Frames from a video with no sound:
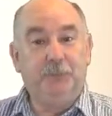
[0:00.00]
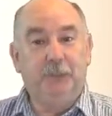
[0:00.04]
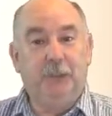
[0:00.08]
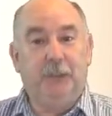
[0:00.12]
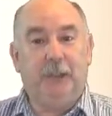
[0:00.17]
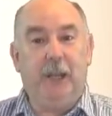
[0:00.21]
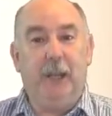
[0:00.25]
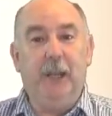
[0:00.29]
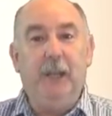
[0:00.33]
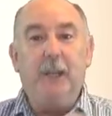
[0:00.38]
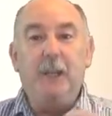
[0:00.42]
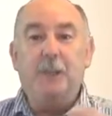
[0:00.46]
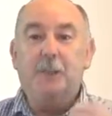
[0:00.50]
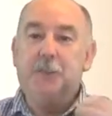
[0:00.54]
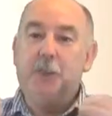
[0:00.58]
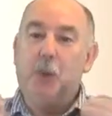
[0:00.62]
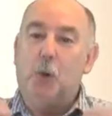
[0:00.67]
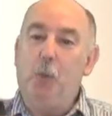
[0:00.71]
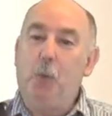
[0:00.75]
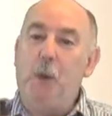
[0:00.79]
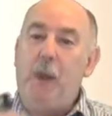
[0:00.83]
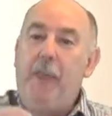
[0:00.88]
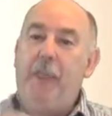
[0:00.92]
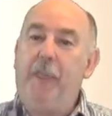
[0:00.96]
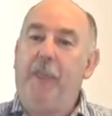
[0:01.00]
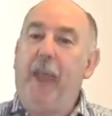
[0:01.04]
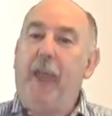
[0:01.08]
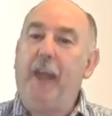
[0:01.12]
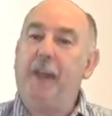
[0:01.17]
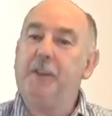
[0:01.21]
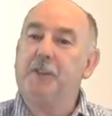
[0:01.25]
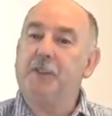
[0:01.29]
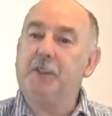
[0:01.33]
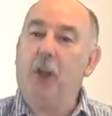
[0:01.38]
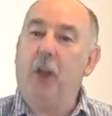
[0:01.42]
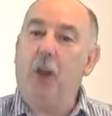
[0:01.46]
Okay, so when that
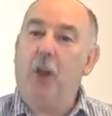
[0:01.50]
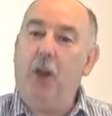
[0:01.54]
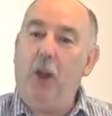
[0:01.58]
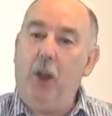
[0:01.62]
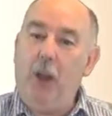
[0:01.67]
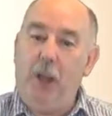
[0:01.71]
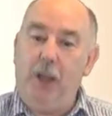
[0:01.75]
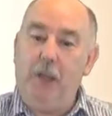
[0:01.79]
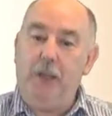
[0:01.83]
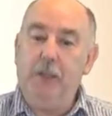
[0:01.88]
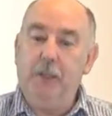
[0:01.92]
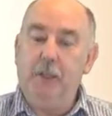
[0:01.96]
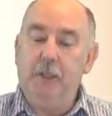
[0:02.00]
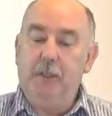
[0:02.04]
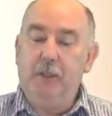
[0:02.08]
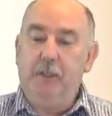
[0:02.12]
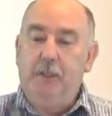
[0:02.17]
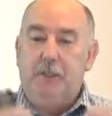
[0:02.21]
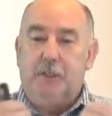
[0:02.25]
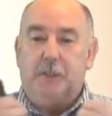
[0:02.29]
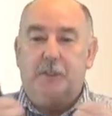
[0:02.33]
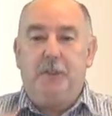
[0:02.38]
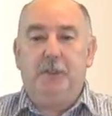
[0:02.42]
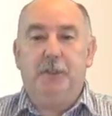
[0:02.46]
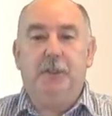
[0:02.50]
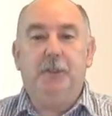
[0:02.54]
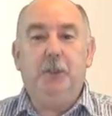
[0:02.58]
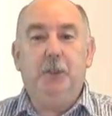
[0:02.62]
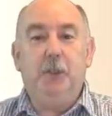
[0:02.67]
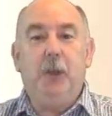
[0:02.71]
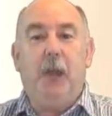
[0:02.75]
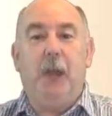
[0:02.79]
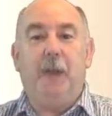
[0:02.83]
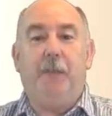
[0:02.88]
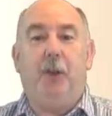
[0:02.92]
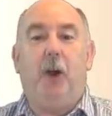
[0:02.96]
is high,
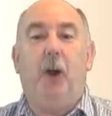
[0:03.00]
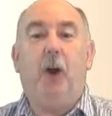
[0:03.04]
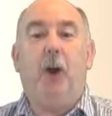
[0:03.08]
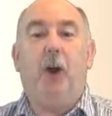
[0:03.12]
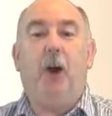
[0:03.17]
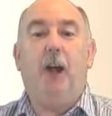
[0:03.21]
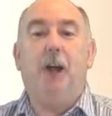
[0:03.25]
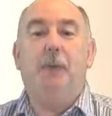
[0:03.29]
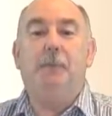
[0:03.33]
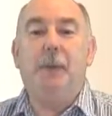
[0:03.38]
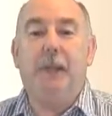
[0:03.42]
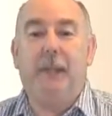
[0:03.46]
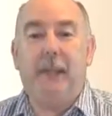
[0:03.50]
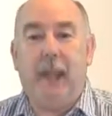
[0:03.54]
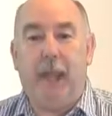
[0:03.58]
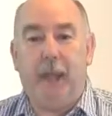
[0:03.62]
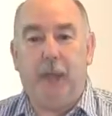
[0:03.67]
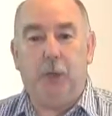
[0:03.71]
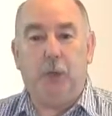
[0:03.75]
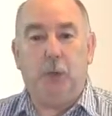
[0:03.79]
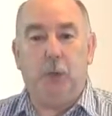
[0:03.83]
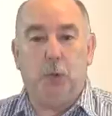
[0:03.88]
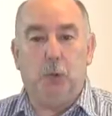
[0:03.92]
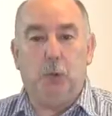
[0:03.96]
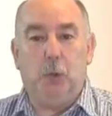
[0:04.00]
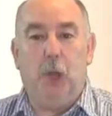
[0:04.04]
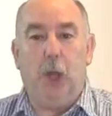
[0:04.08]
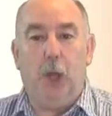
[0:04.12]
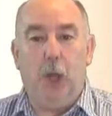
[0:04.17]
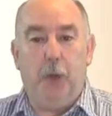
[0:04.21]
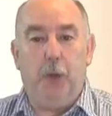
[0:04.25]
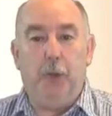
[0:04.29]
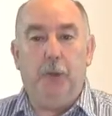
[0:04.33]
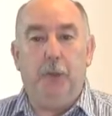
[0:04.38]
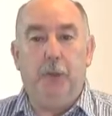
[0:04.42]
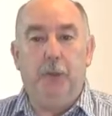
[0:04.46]
you have a higher mechanical
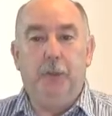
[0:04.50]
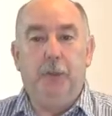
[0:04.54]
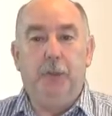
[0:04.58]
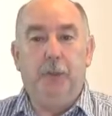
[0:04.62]
load.